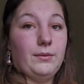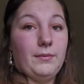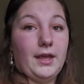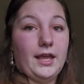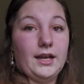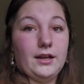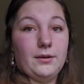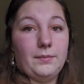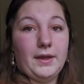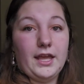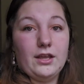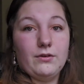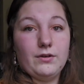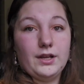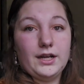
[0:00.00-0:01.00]
We made a
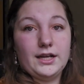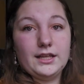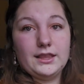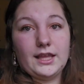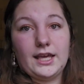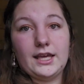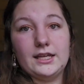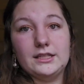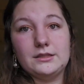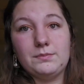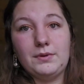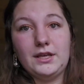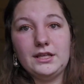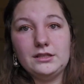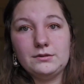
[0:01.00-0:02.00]
penguin that
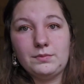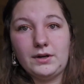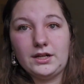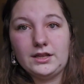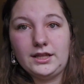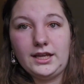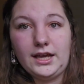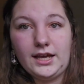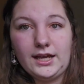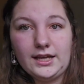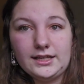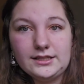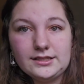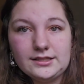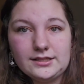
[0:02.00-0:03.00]
has pink sparkly
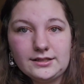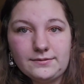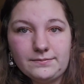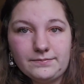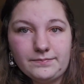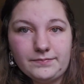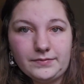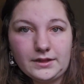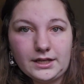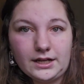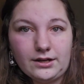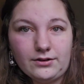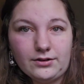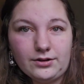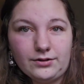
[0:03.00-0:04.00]
eyes.
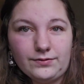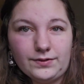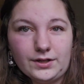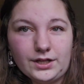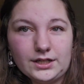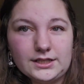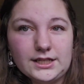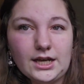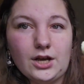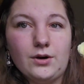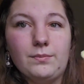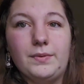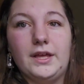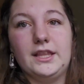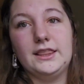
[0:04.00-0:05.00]
I don't know if you can
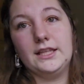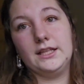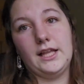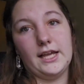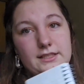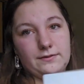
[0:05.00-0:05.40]
tell, but in the